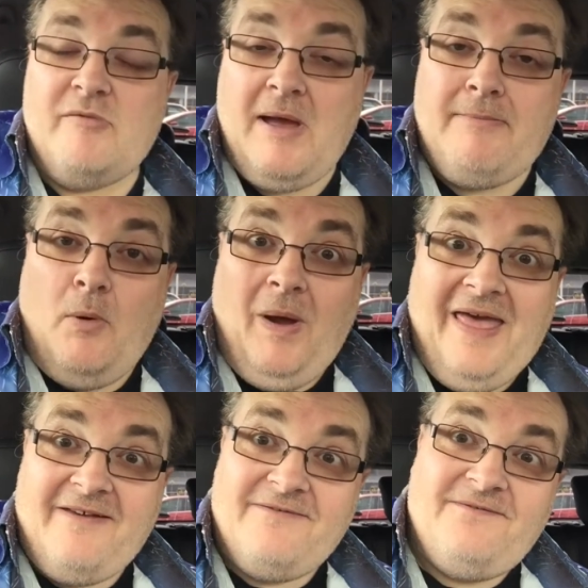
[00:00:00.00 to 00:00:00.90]
remember
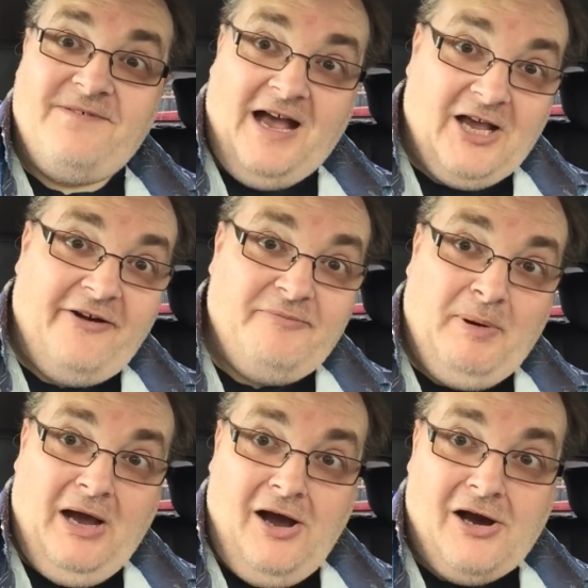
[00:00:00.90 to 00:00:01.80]
where the fuck I've
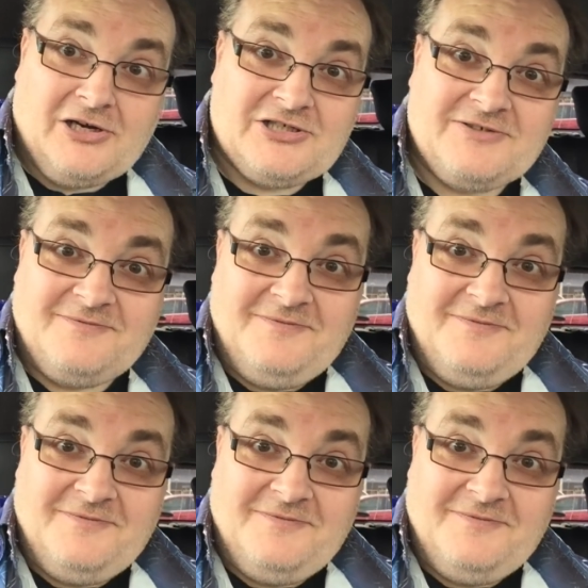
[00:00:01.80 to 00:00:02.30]
parked.